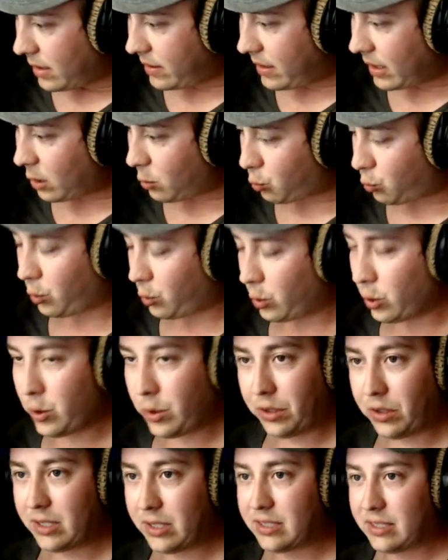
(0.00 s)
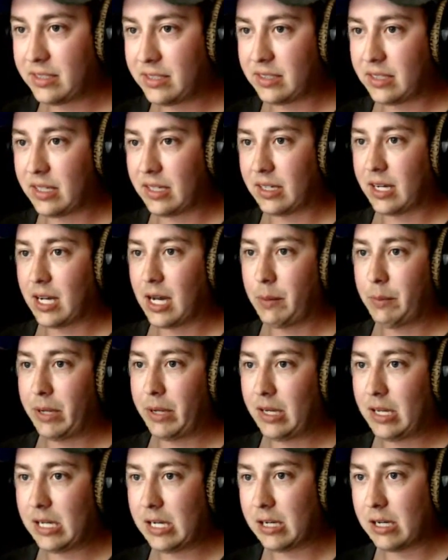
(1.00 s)
Ruthless is going to come in
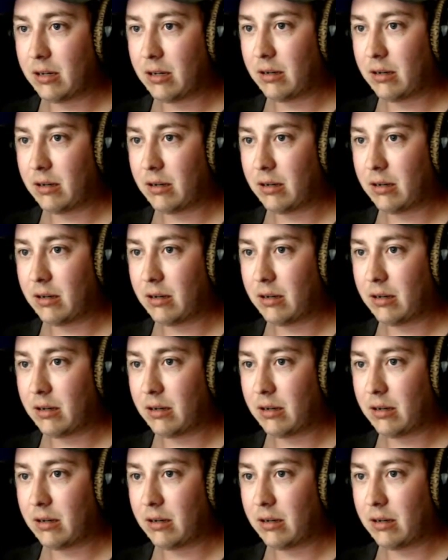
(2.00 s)
here.